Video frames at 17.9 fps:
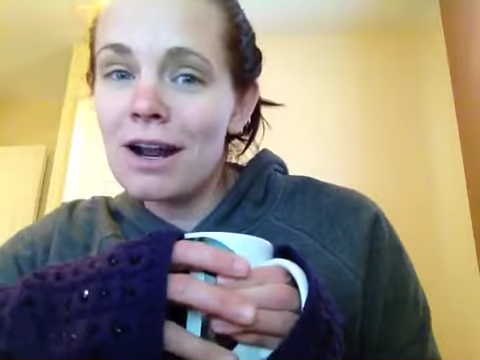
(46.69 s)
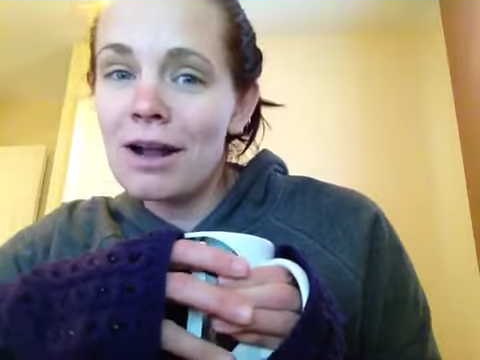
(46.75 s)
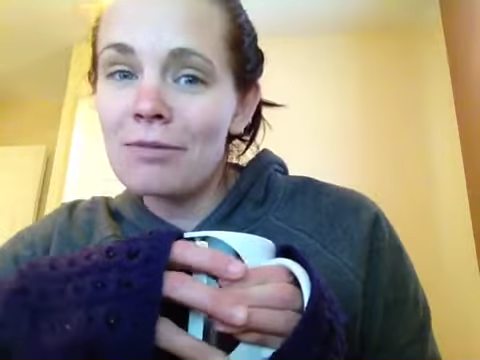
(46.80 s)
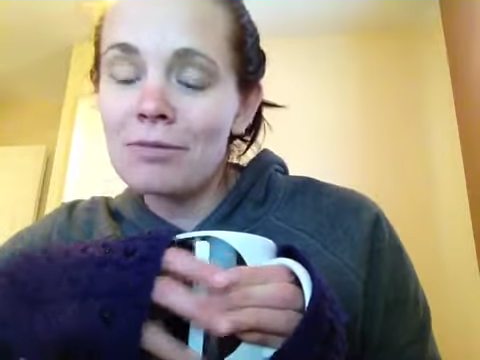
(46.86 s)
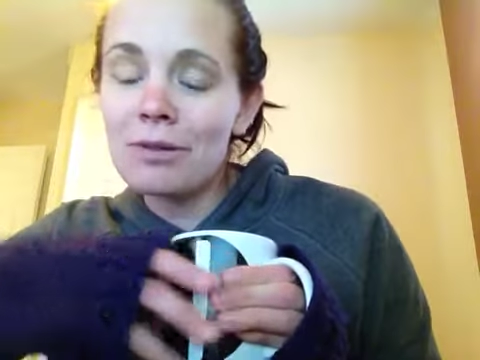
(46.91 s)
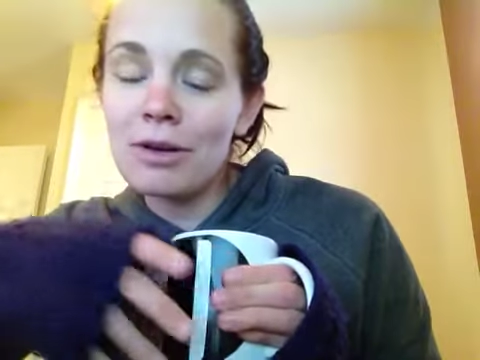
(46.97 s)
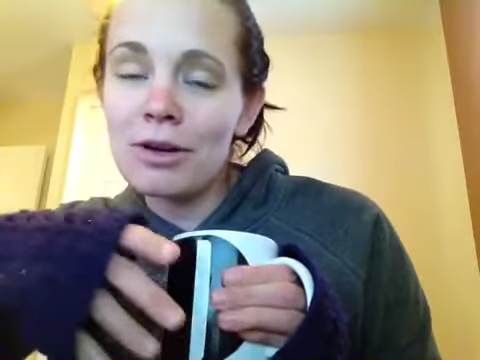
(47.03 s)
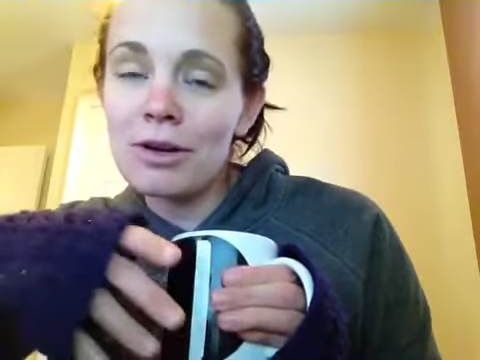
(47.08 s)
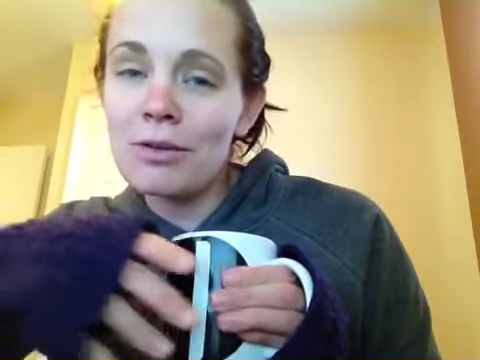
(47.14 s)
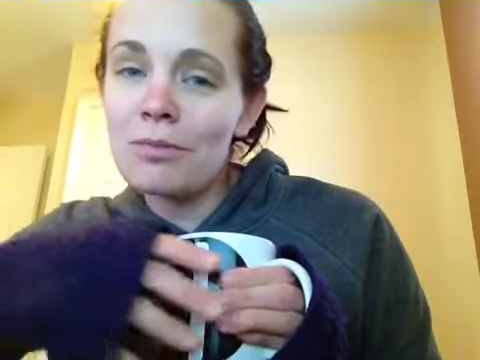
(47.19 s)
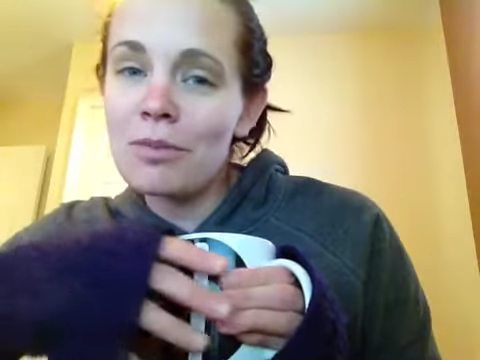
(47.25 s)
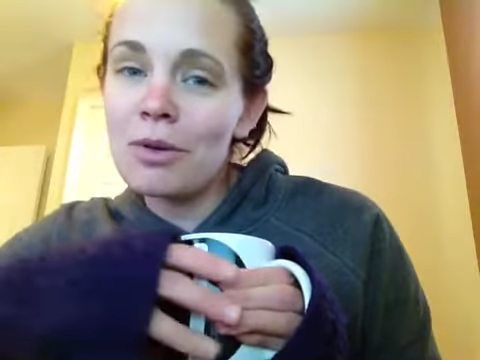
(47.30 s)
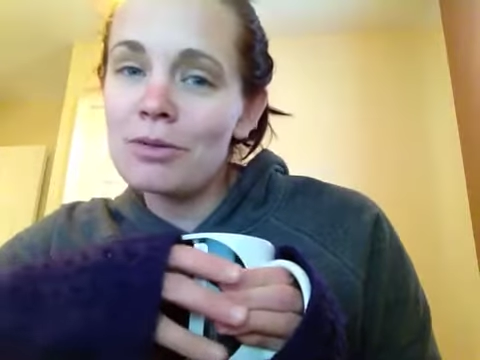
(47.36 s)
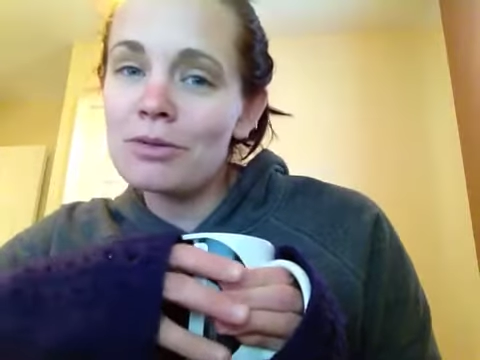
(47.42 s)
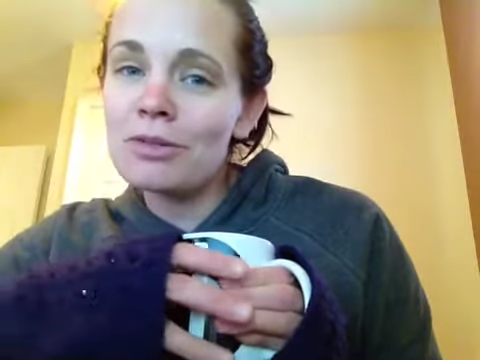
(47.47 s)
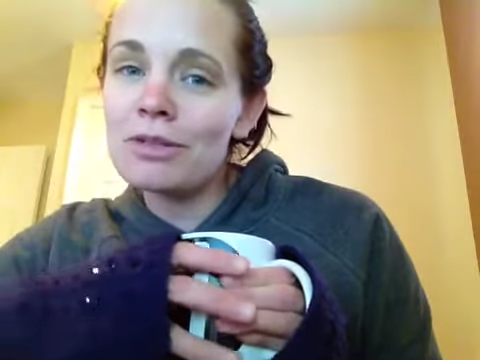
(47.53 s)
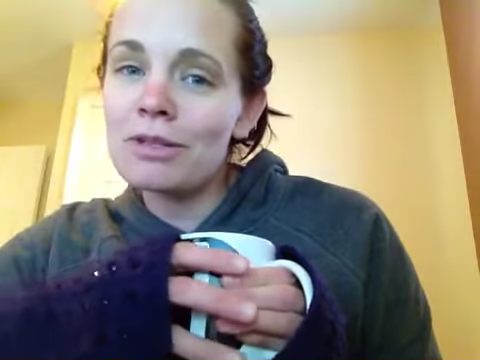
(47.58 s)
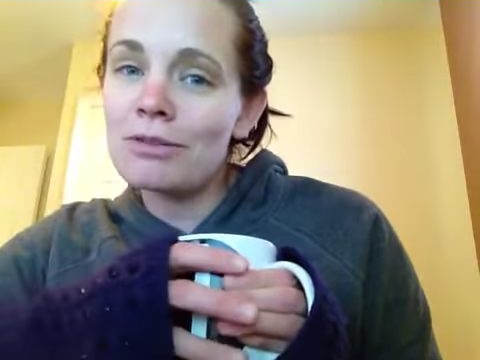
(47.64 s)
I'm gonna
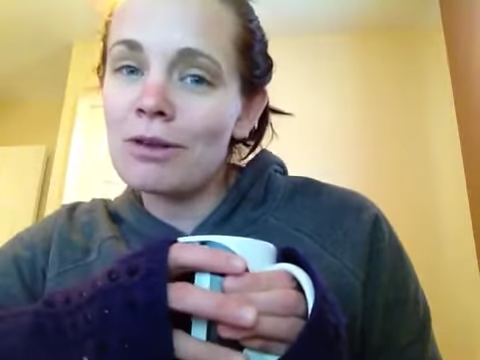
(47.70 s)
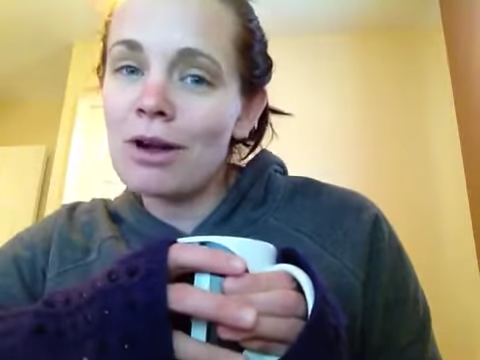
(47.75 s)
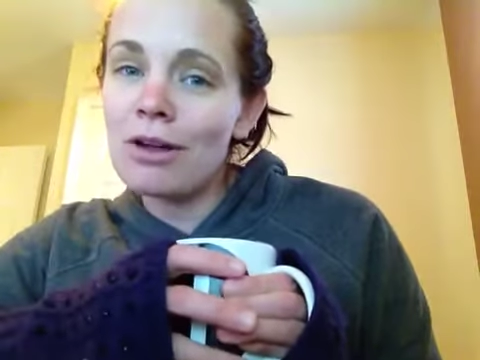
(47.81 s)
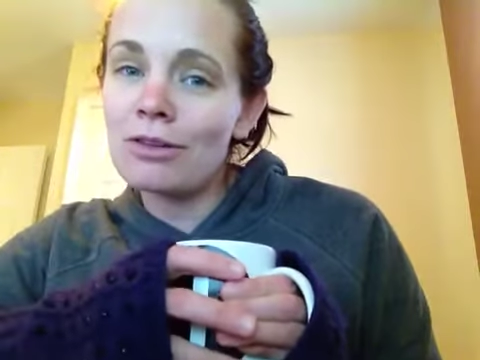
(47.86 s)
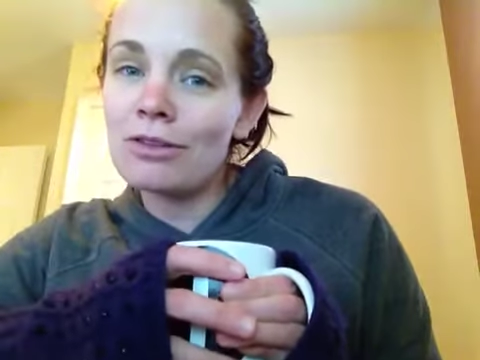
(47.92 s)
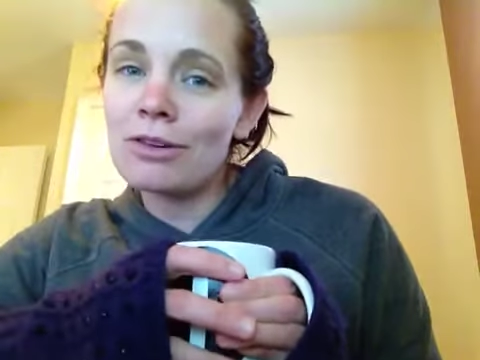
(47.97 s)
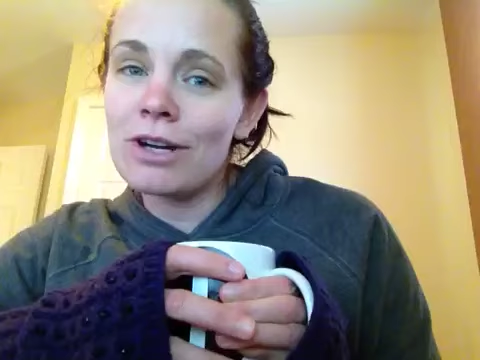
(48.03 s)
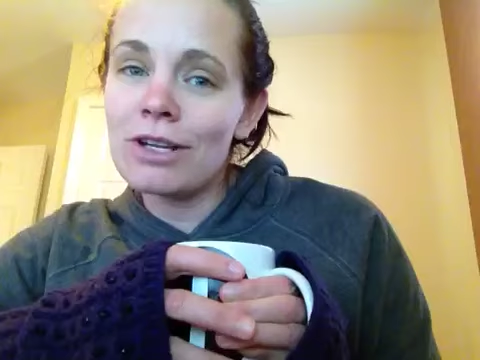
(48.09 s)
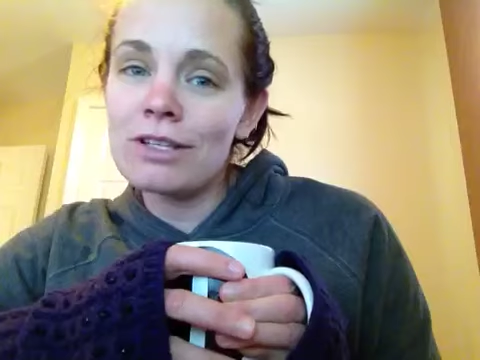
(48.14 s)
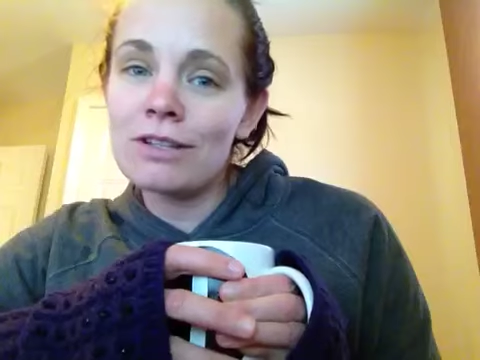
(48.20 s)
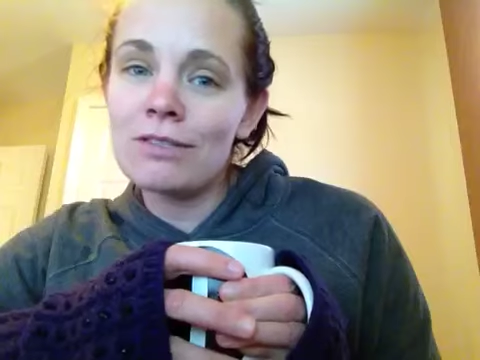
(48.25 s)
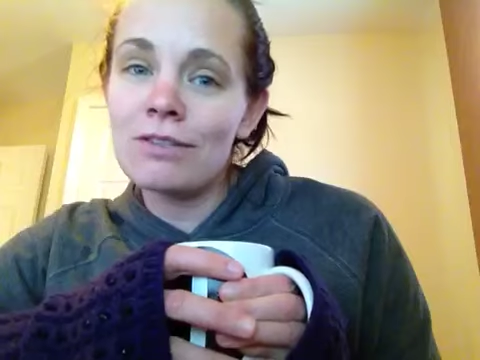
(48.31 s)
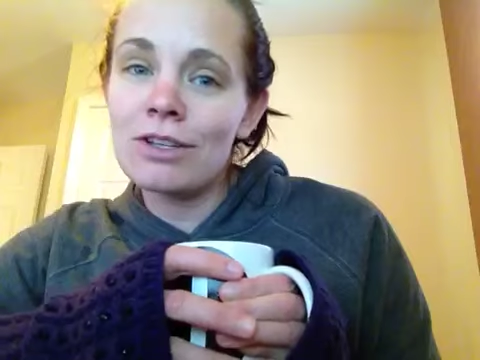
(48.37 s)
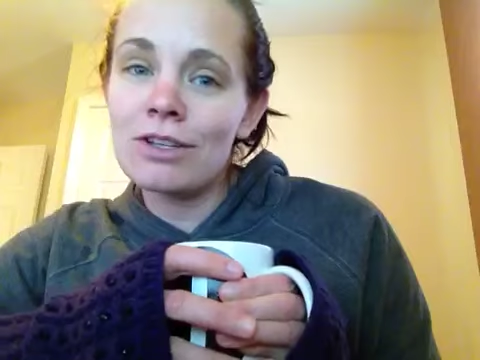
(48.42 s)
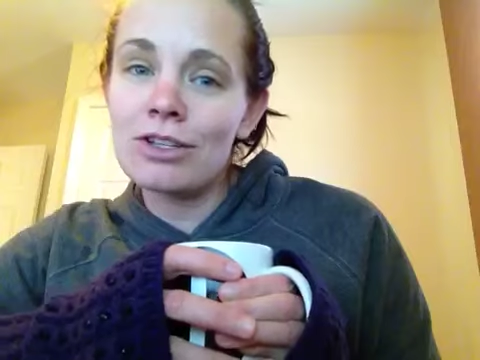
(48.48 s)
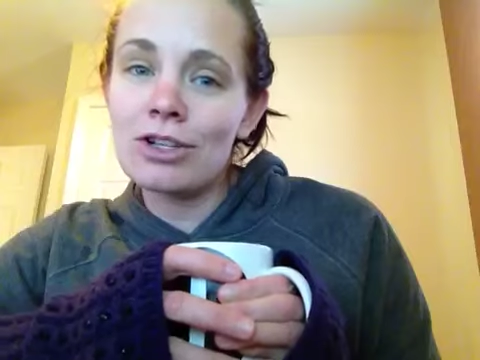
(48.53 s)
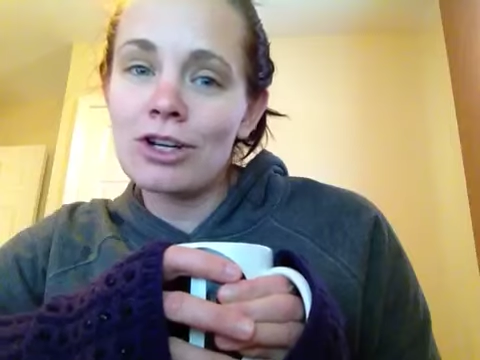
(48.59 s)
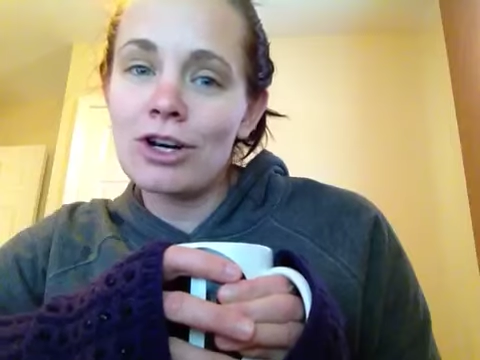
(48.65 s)
post throughout the rest of
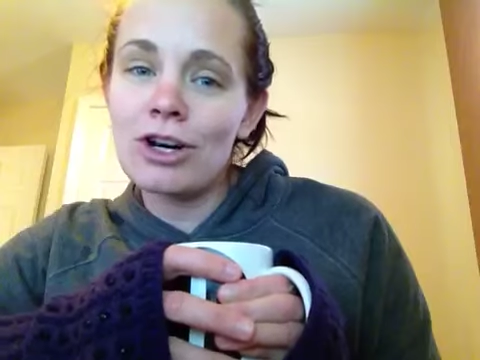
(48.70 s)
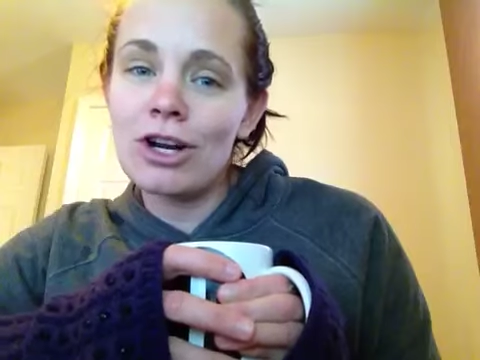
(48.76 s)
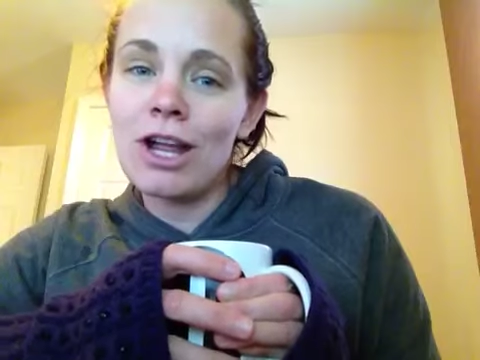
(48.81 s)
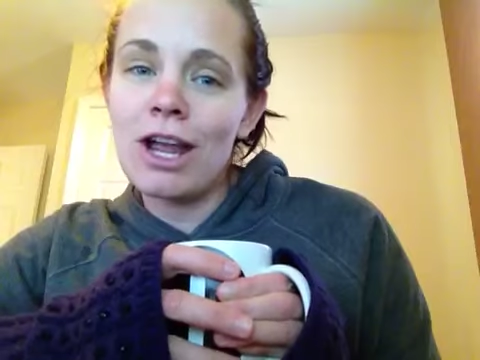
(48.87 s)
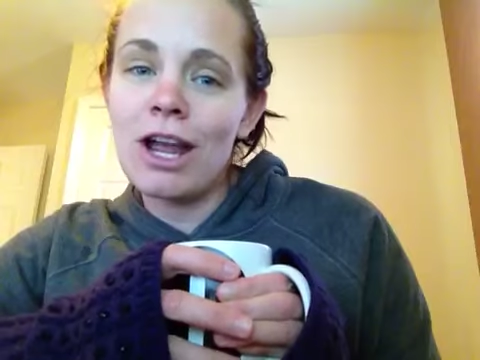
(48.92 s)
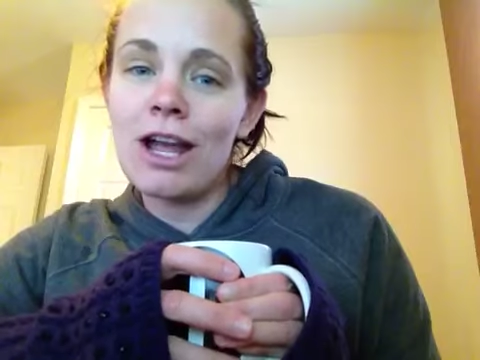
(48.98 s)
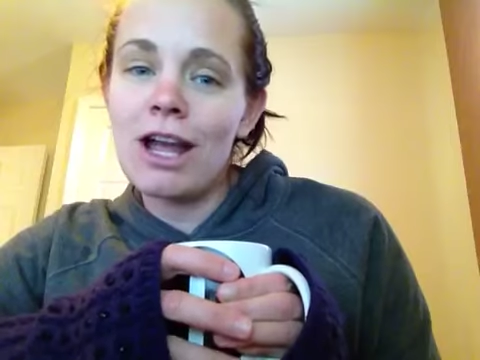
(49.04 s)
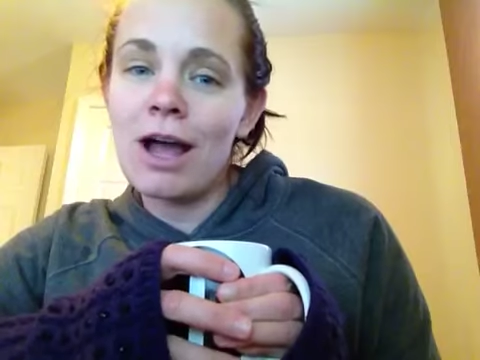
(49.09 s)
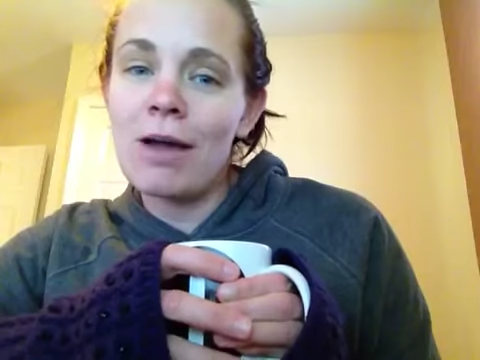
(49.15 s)
this journey.